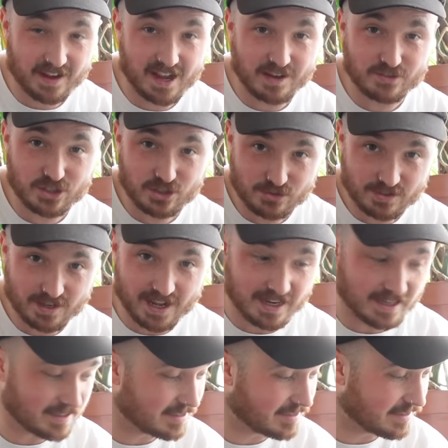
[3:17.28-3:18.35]
I have short
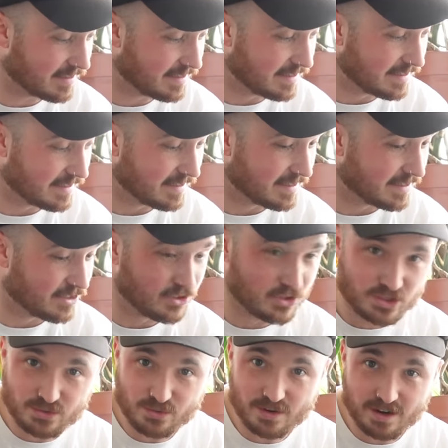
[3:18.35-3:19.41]
legs,
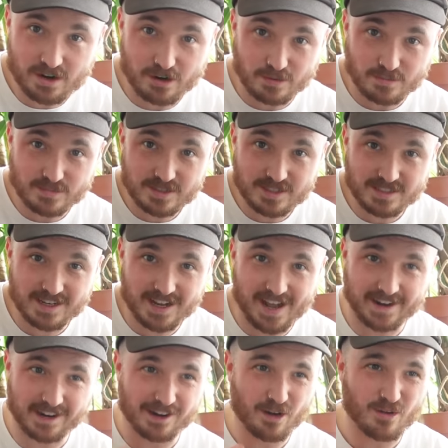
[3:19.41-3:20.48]
short arms,
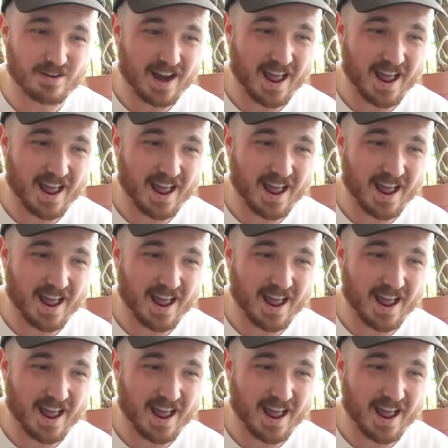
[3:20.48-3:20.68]
and a long